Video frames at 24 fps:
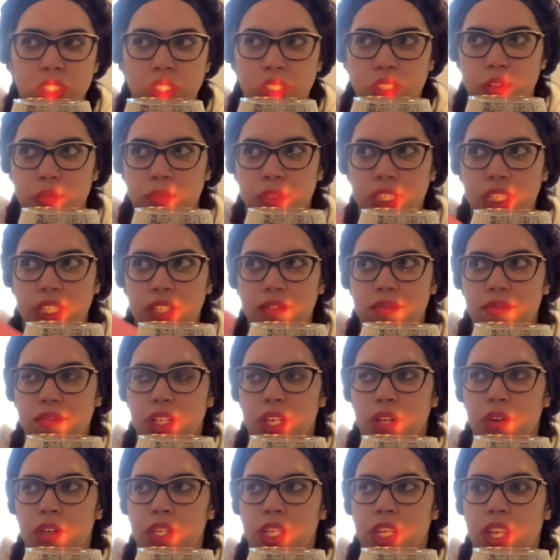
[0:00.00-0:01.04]
You're being
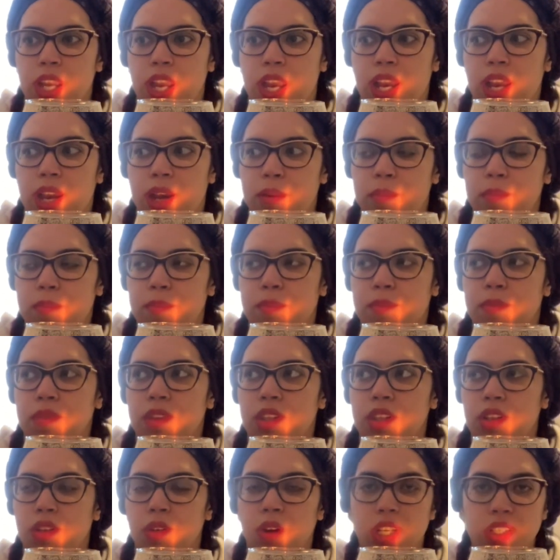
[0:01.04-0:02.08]
very,
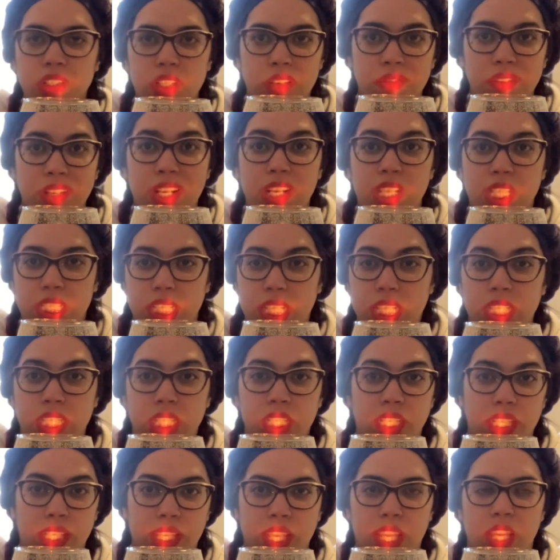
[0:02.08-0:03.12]
you are definitely
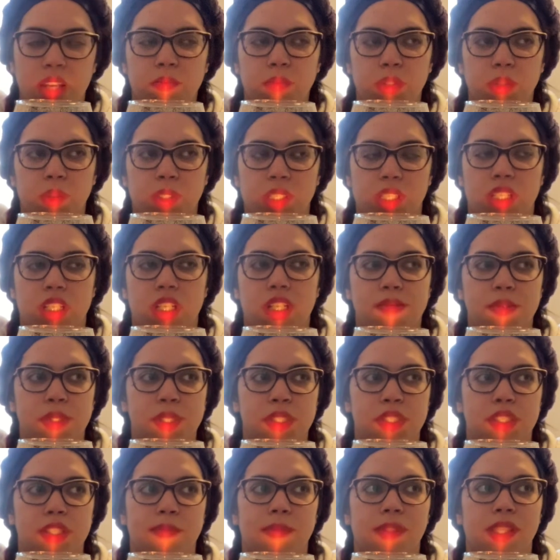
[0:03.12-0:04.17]
taking a gamble when it comes
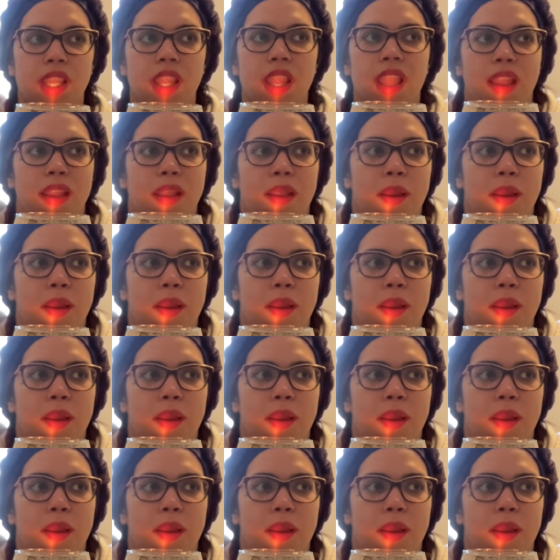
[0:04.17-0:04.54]
to something,